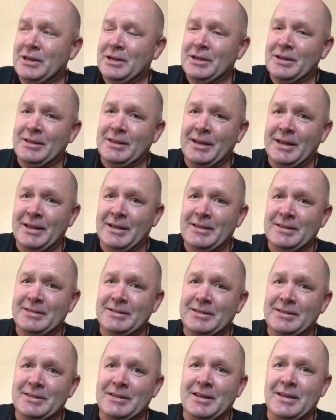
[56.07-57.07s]
things
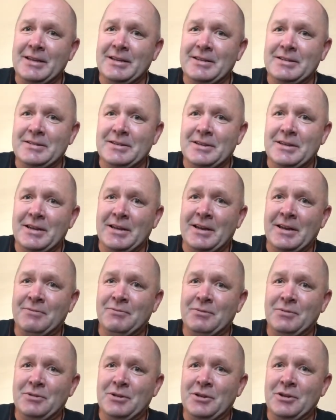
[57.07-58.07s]
and things that
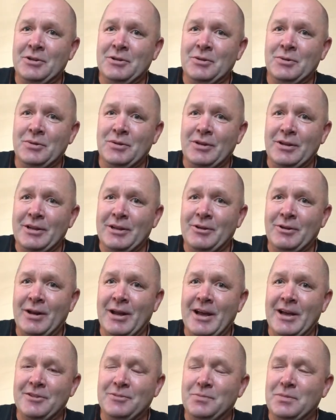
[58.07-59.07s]
have to do with legal
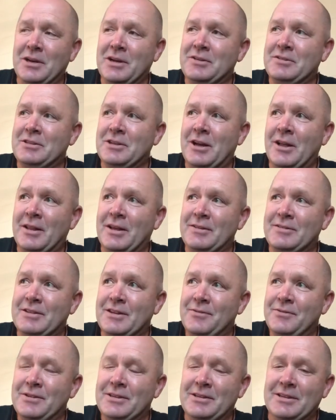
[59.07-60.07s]
aspects and all that
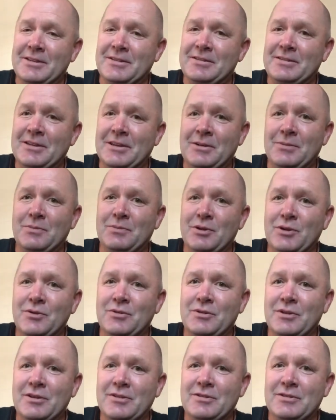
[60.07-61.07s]
stuff, it does seem
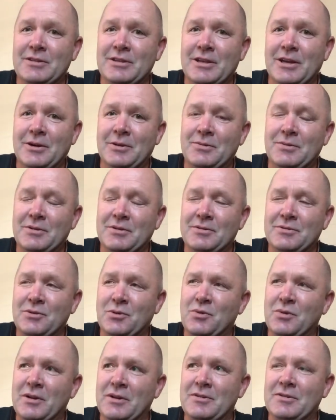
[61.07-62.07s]
useless. You know, there's a
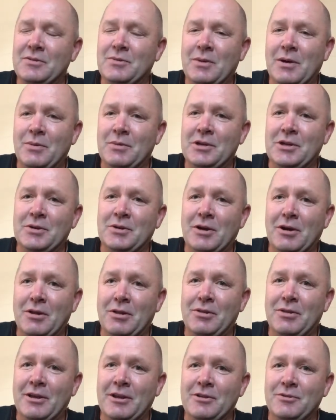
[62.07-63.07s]
reason why we do all the
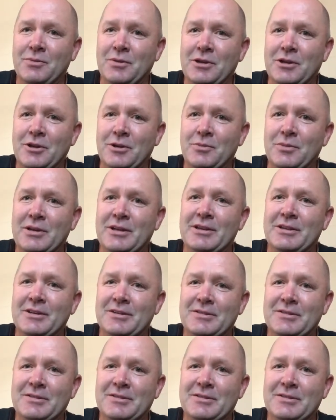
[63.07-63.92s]
things we do, but it just